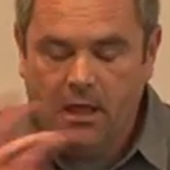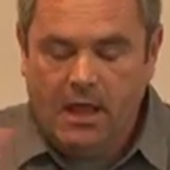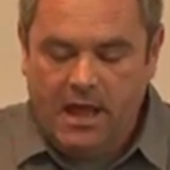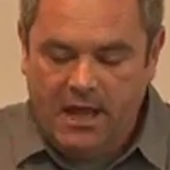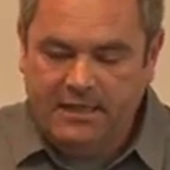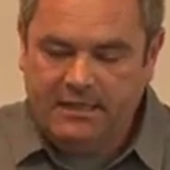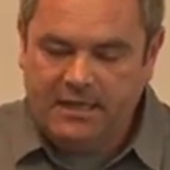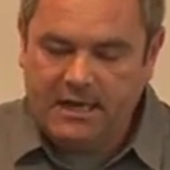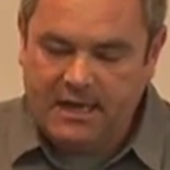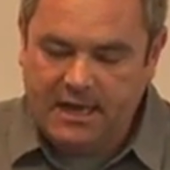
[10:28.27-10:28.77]
And
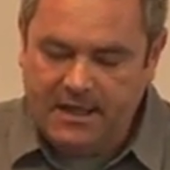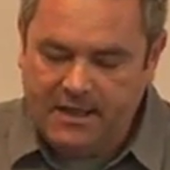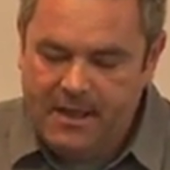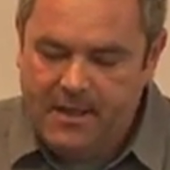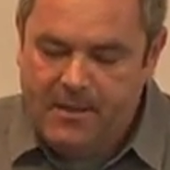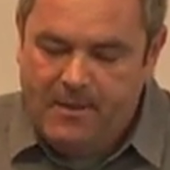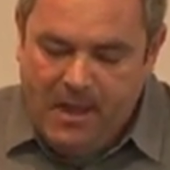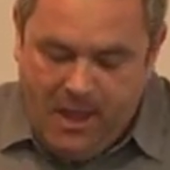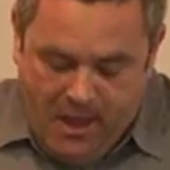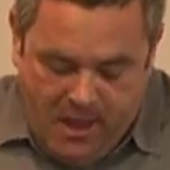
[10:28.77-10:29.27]
they did it.
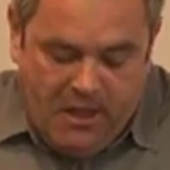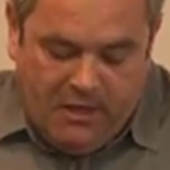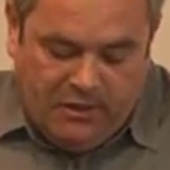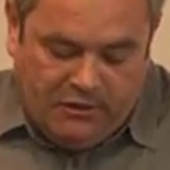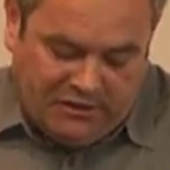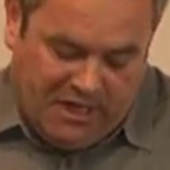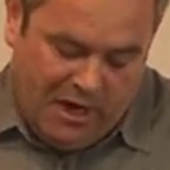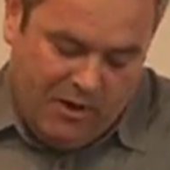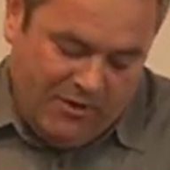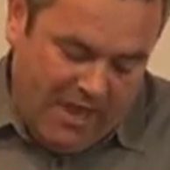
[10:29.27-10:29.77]

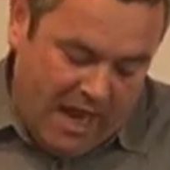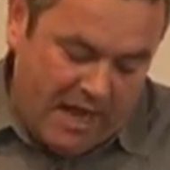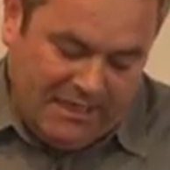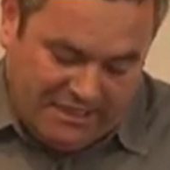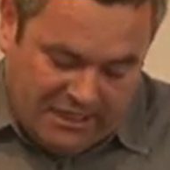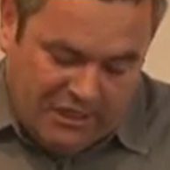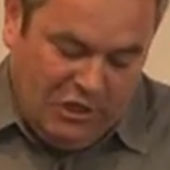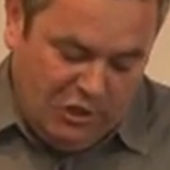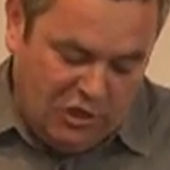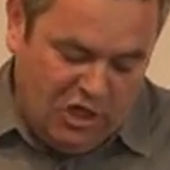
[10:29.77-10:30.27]
So then I
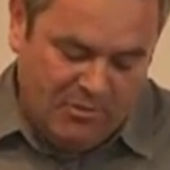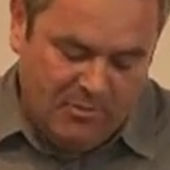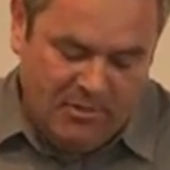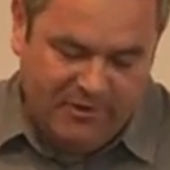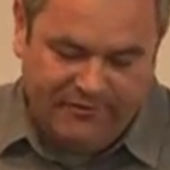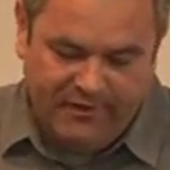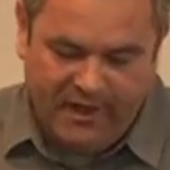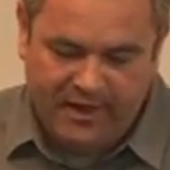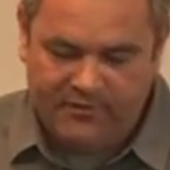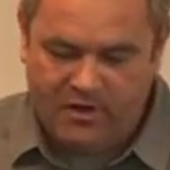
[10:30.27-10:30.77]
said, you do me a
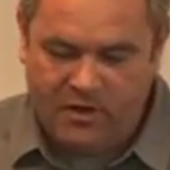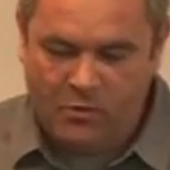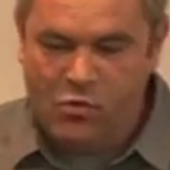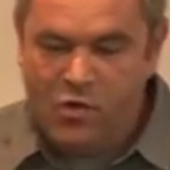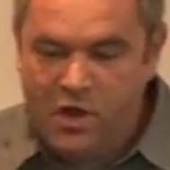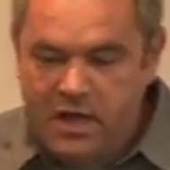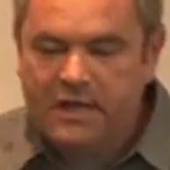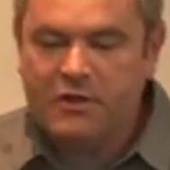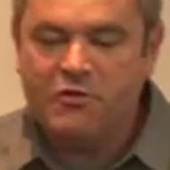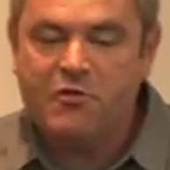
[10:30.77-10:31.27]
favour.
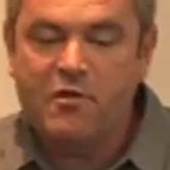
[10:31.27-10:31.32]
We're going